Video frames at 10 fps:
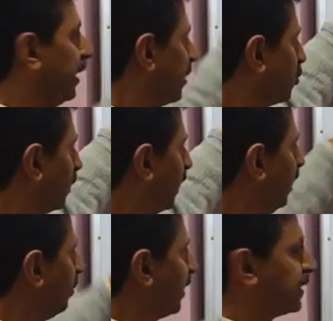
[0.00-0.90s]
So 3
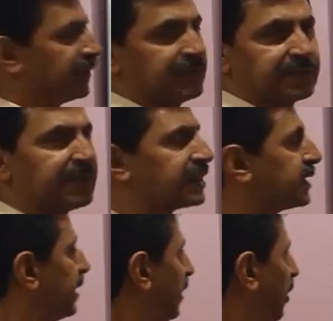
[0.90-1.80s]
plus 3, 6
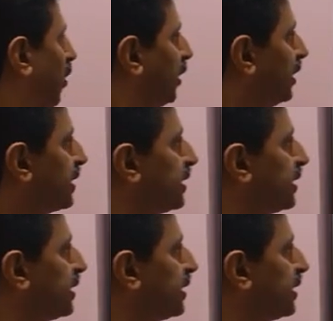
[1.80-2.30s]
on this